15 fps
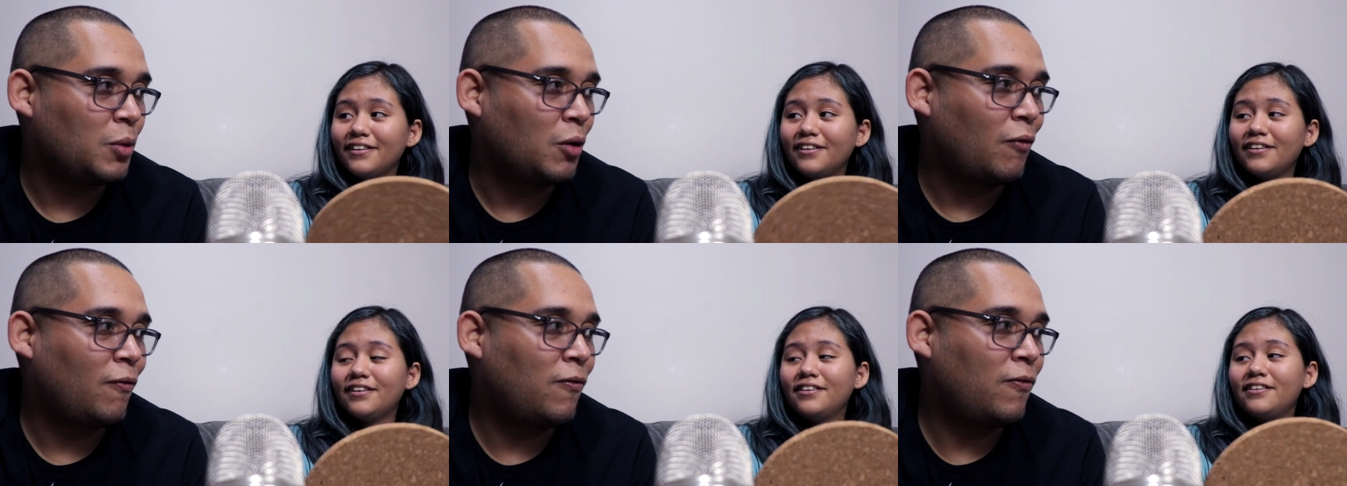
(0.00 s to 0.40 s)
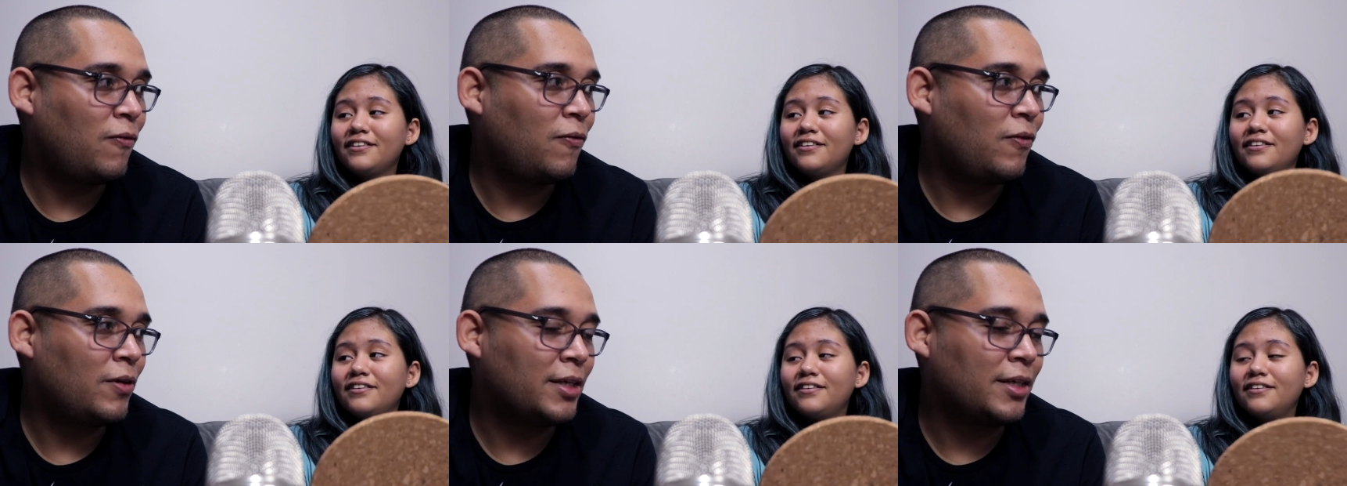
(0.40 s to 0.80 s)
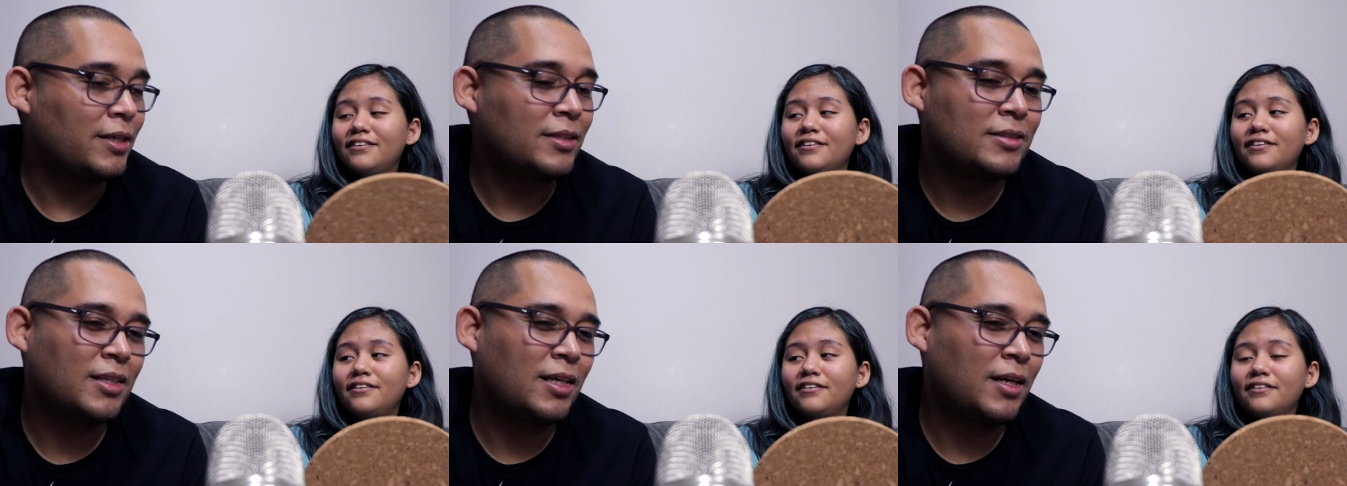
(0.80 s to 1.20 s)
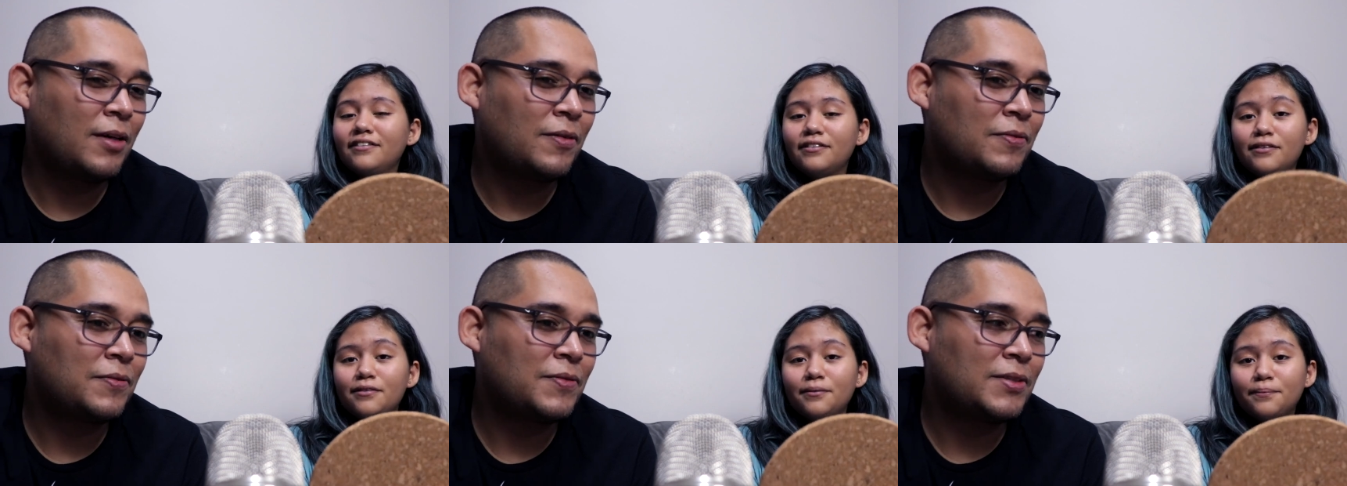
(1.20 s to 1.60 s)
Speaker 1: both. Yeah, it's
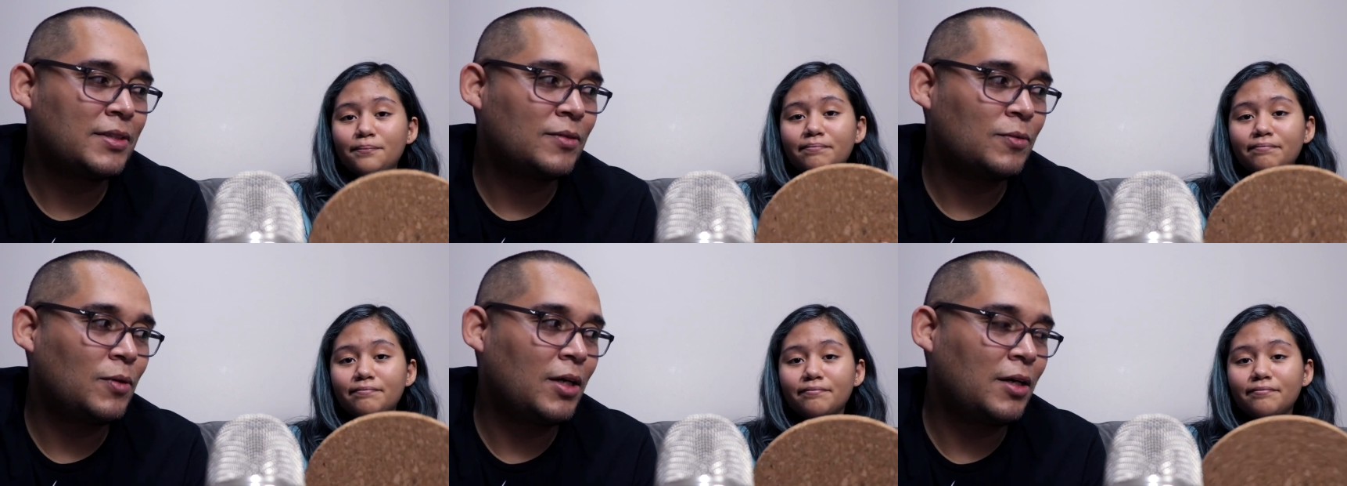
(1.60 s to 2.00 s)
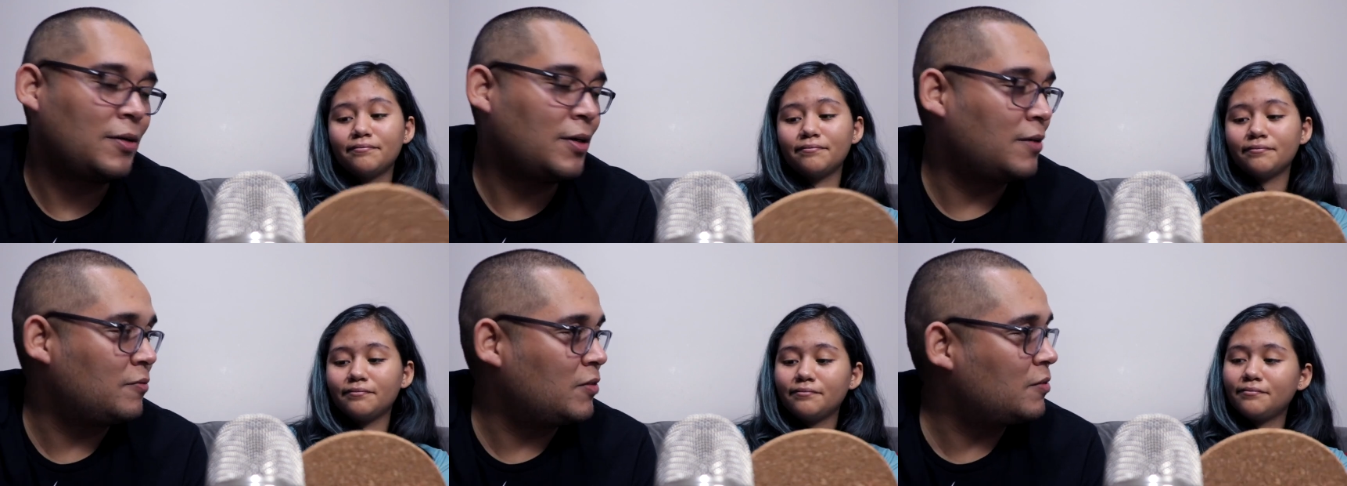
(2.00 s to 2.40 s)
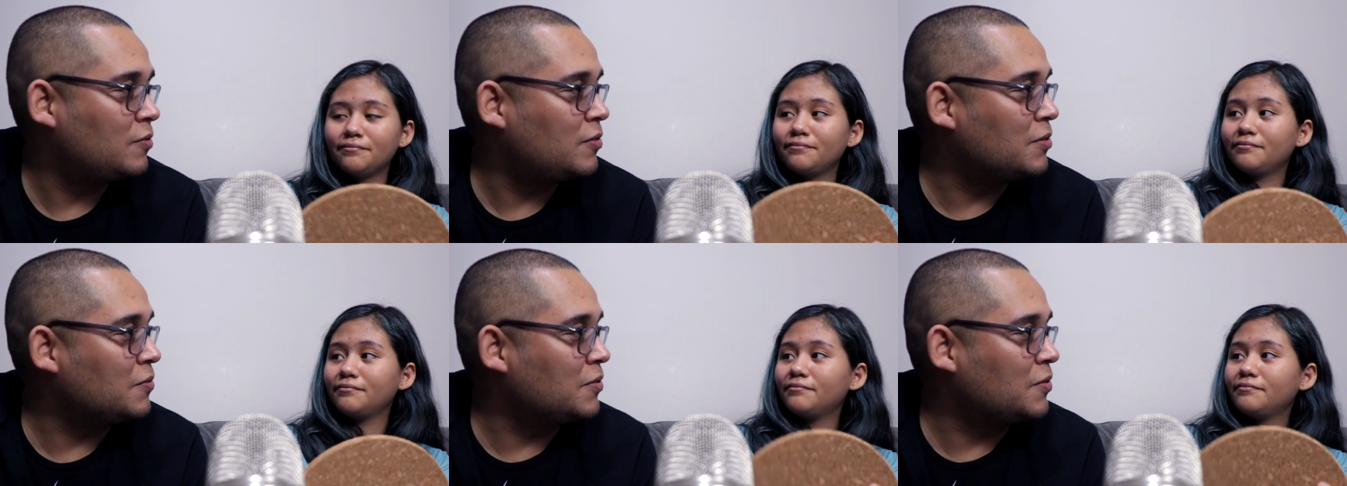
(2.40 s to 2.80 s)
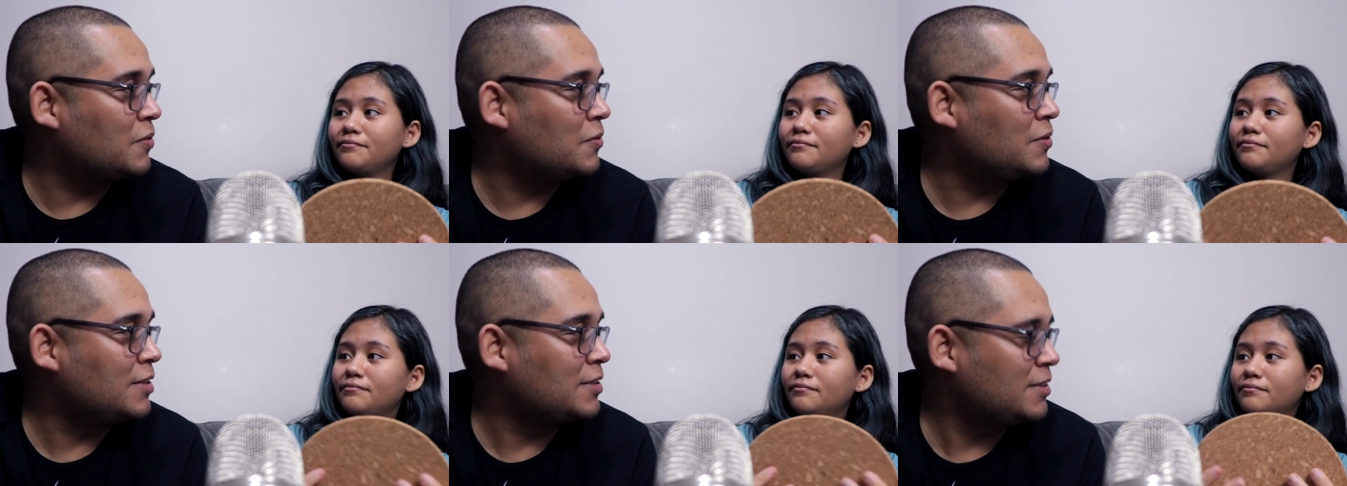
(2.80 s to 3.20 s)
f's. Wow, I've never even
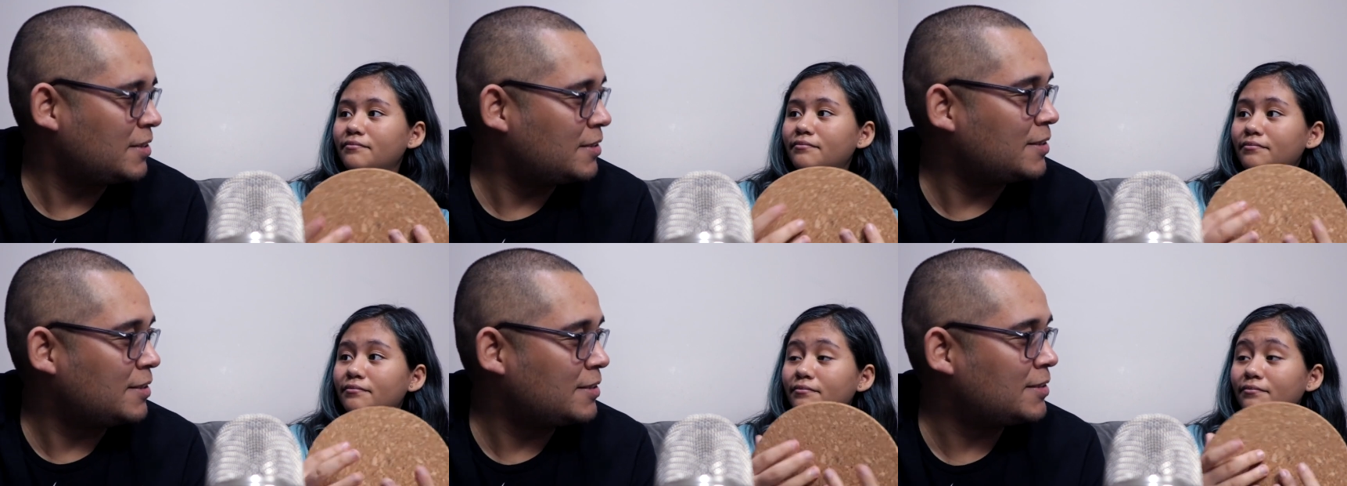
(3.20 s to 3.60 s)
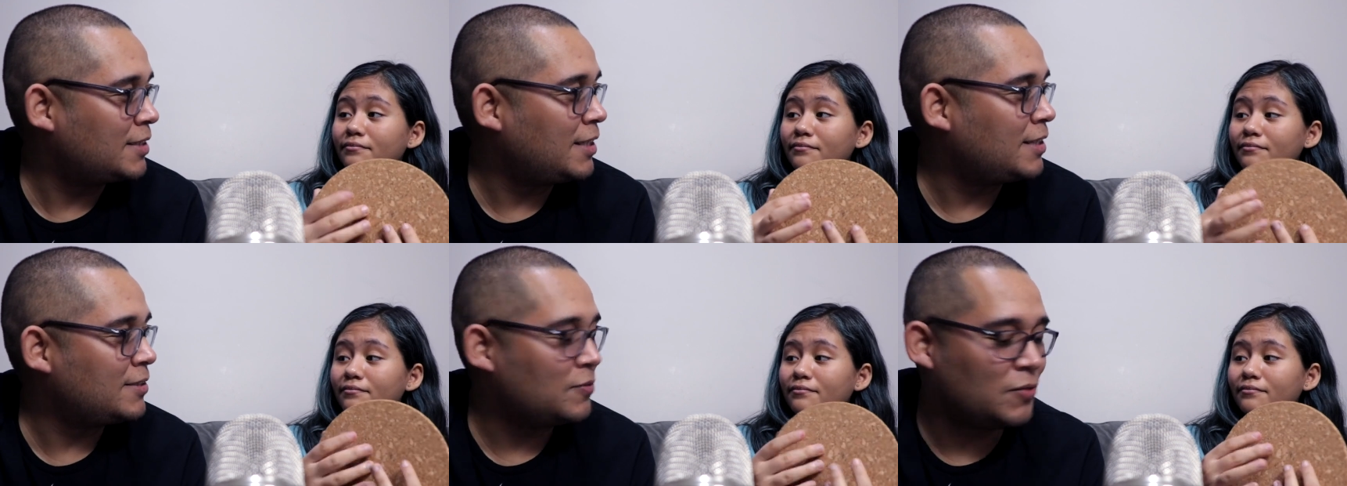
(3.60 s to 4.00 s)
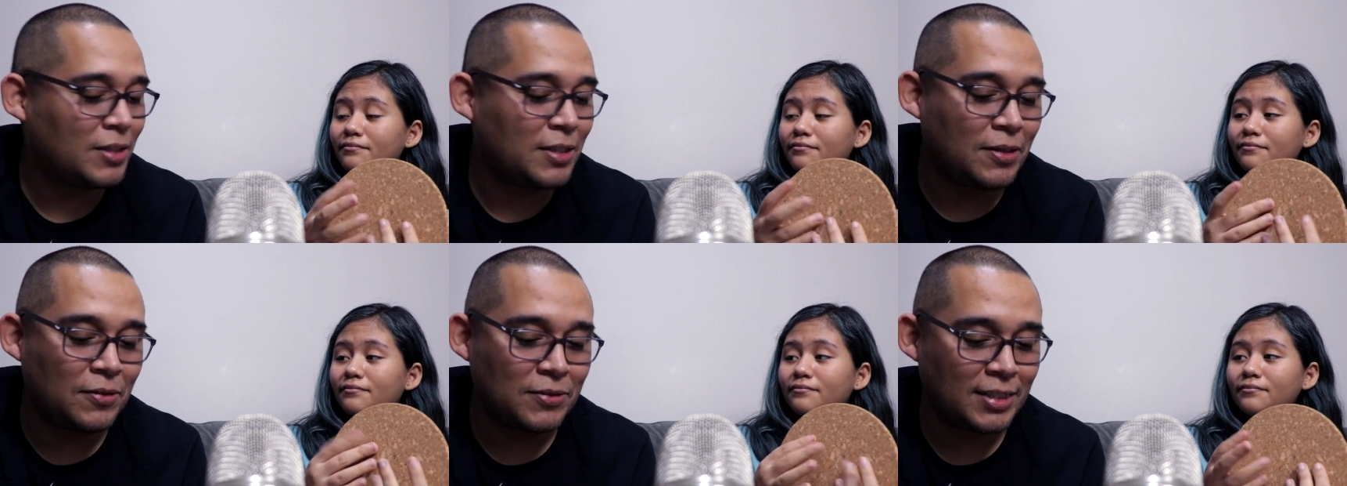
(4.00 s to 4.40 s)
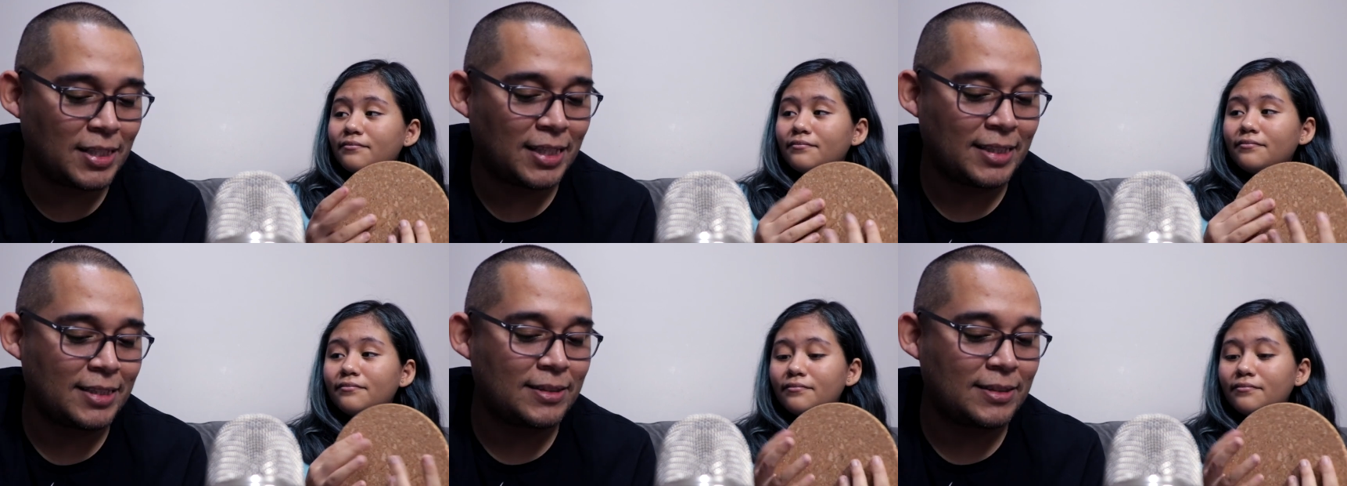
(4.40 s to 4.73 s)
noticed. It takes videos like